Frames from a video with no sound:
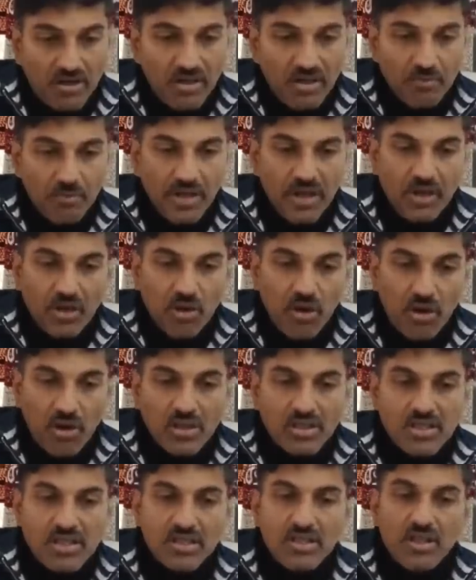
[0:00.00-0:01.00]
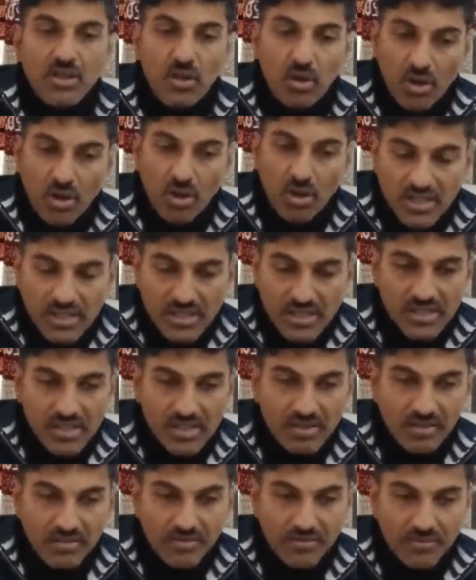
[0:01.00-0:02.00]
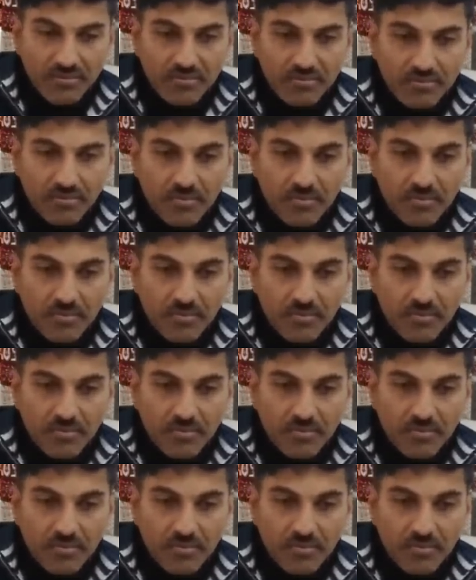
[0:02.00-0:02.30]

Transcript: partner may cause losses